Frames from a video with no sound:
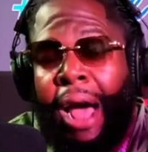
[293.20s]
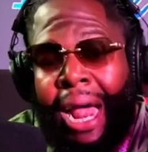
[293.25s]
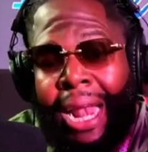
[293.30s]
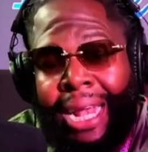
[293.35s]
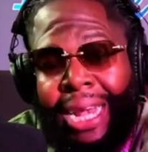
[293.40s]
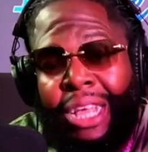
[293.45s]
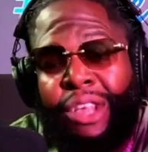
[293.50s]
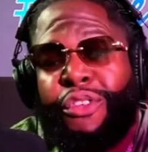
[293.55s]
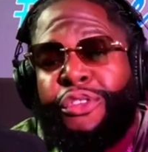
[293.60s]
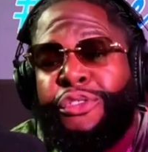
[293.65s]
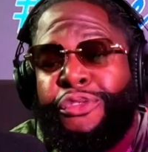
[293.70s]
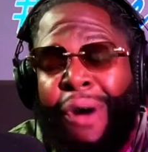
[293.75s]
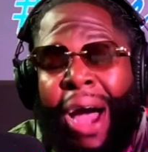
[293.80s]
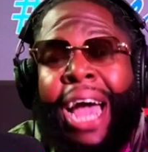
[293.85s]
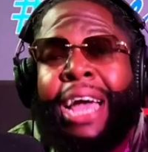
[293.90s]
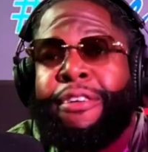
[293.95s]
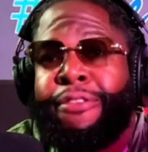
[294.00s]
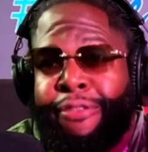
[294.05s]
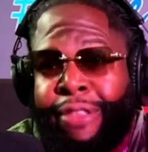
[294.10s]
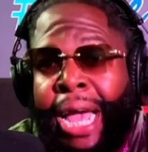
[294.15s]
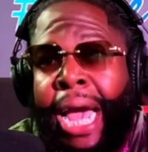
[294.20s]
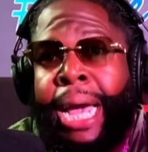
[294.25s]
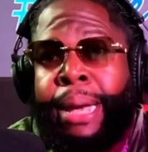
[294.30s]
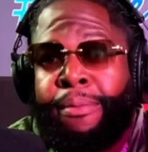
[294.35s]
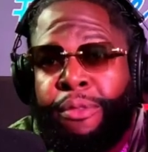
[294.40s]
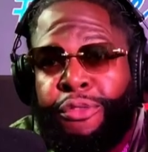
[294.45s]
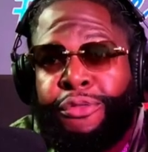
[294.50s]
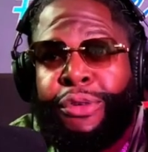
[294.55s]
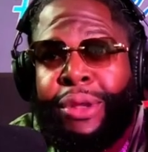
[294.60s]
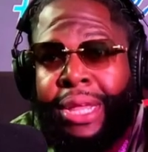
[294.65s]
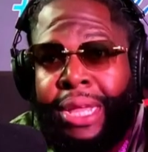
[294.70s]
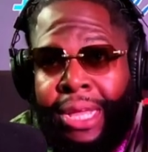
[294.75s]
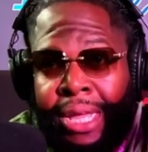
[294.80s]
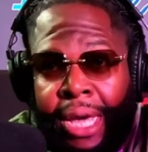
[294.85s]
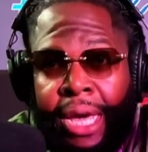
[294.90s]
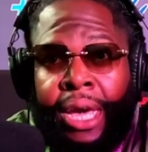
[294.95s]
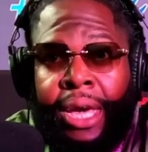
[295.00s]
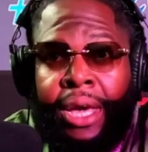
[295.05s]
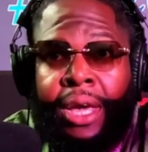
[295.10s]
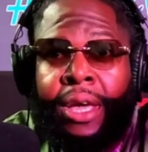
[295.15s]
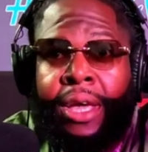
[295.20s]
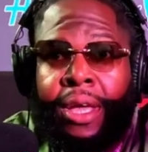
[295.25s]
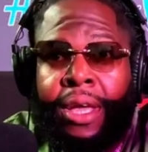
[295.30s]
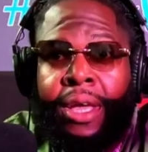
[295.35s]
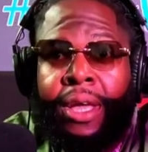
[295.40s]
at least 5 times for the year